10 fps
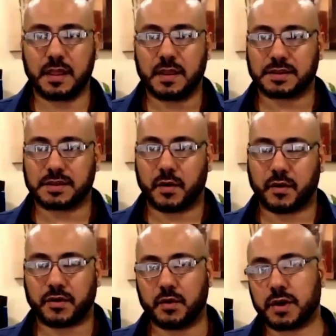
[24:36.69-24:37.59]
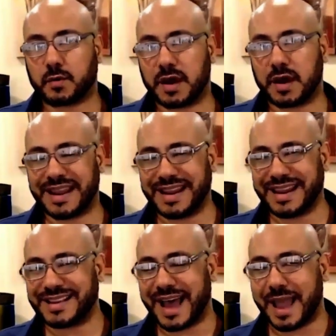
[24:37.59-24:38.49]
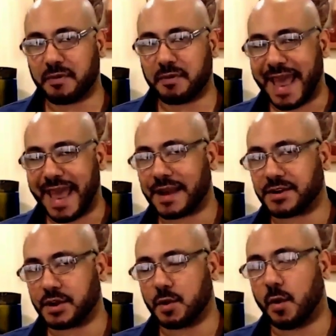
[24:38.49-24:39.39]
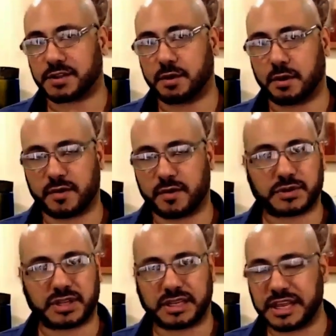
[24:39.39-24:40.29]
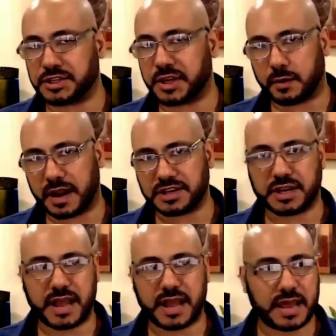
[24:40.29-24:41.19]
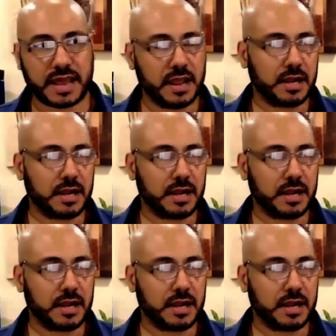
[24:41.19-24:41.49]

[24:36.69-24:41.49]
So you can run any type of ad you want to it, whether it's a lead generation ad,